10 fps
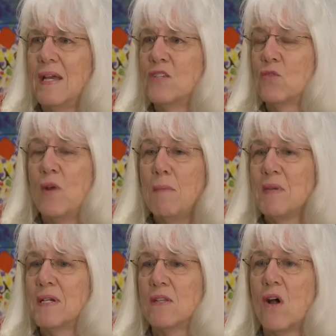it's great
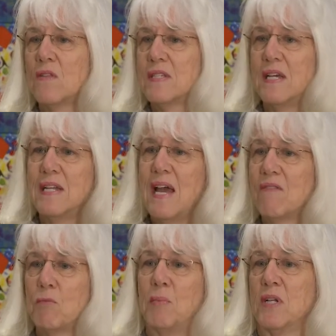because all of a sudden I
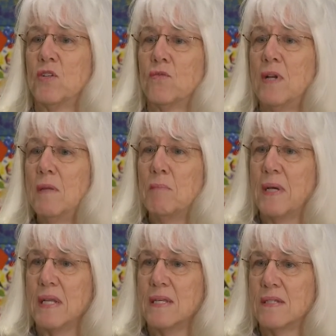have a bunch of running
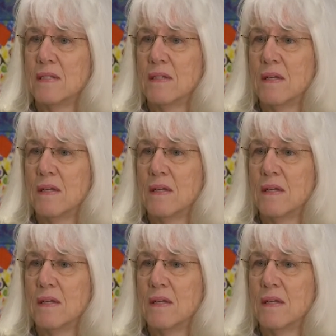buddies.